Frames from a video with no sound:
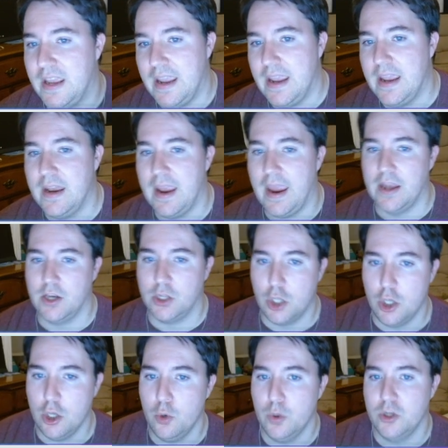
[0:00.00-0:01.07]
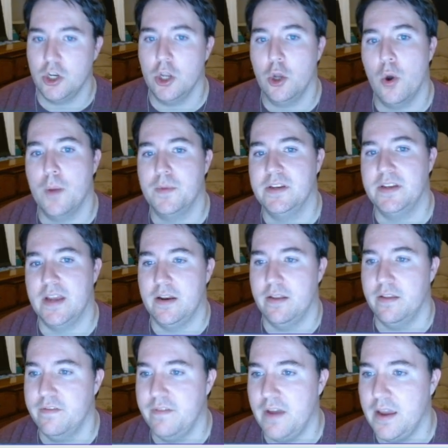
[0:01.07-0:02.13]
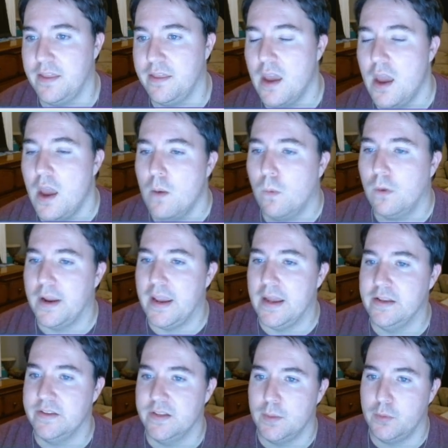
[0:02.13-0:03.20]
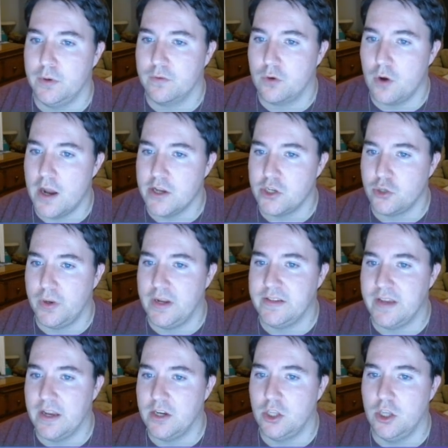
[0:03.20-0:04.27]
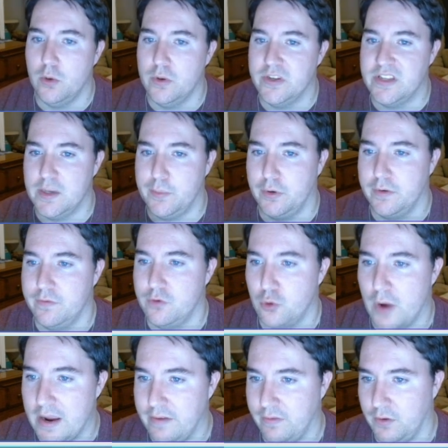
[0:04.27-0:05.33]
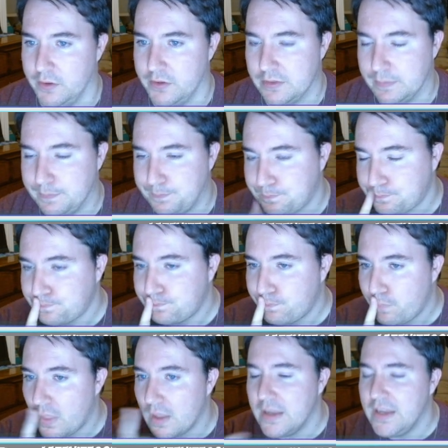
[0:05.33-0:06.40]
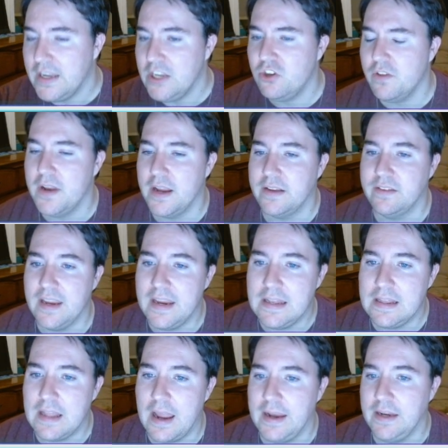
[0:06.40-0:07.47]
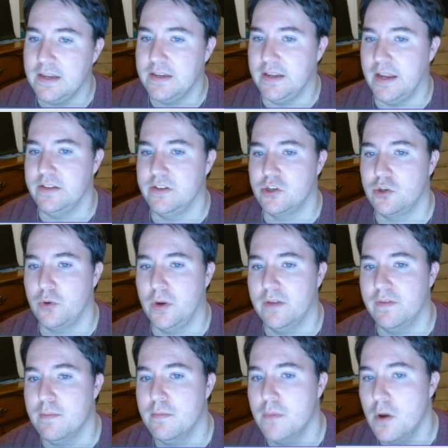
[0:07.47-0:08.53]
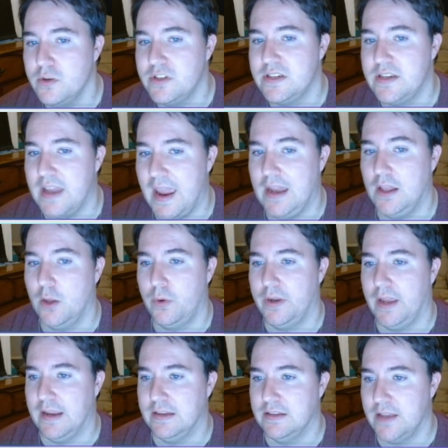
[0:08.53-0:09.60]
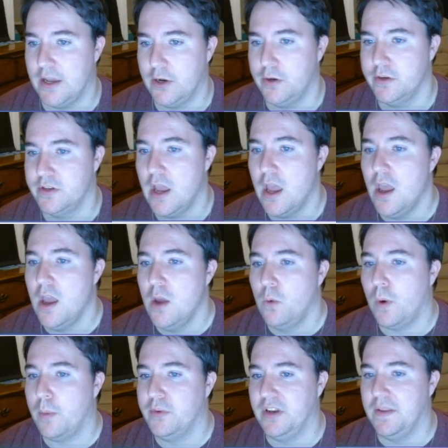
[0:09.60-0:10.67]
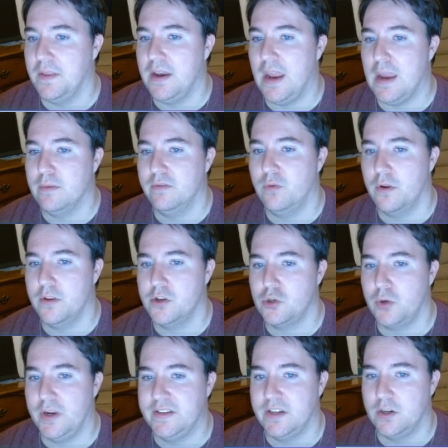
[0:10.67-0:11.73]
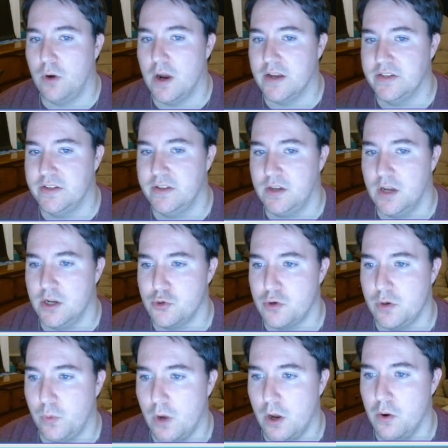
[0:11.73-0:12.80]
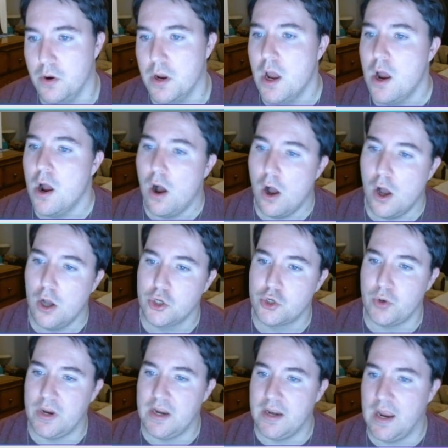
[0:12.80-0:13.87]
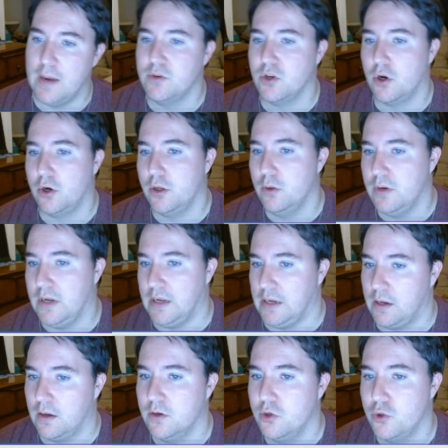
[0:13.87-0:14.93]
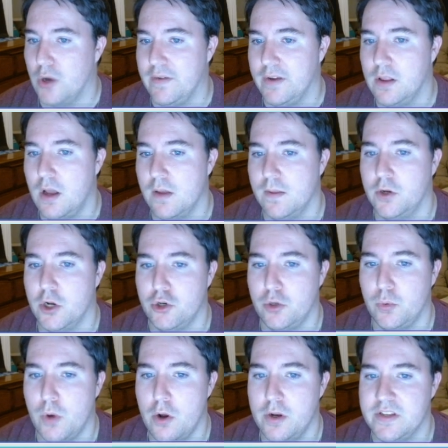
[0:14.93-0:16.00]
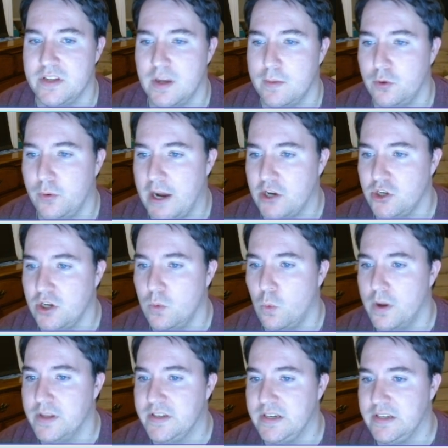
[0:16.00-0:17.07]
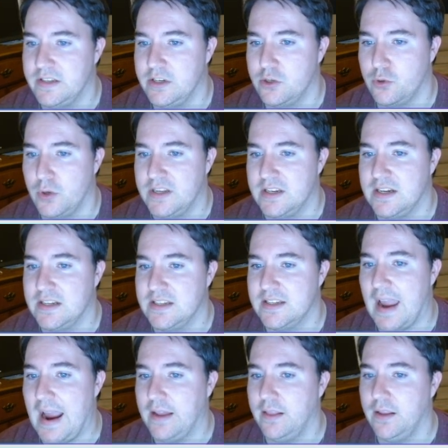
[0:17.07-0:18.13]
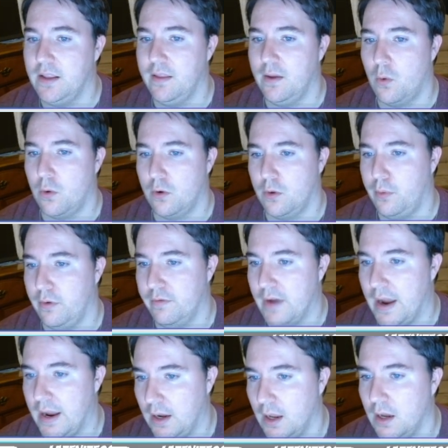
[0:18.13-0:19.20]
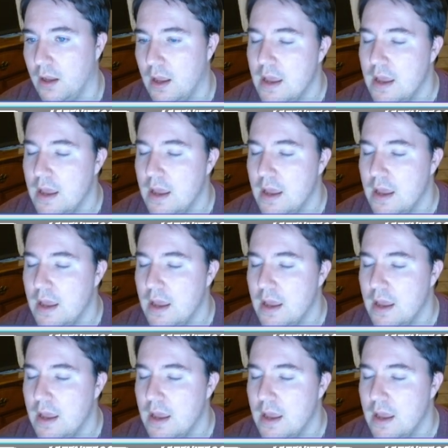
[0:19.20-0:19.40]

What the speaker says: n and q, which can go up to 10 to the 5th, where n is the number of cross streets and q is the number of drivers. Each of the next n line contains a string of at most 10 lowercase letters, representing the name of one of the streets that crosses the country road. All street names are unique. Driving along the country road in some direction, one sees these streets in exactly the order provided.